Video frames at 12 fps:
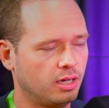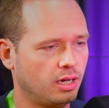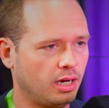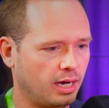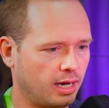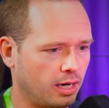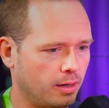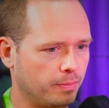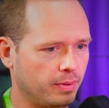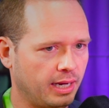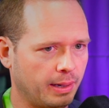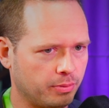
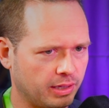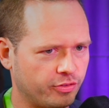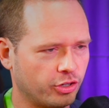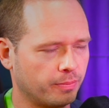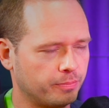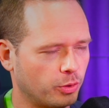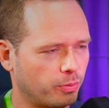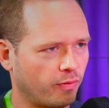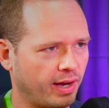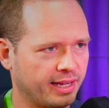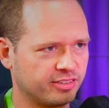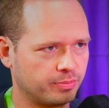And I believe you're
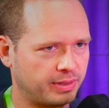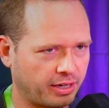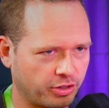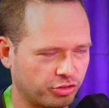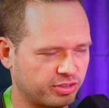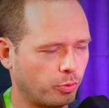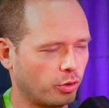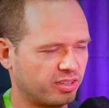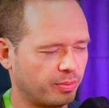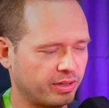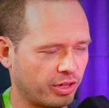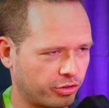providing some technical support to
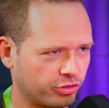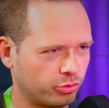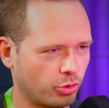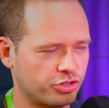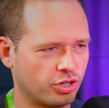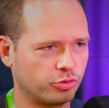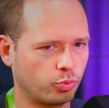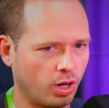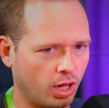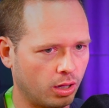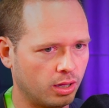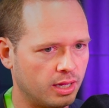some of the other consortia as
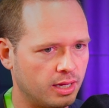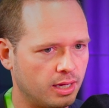well.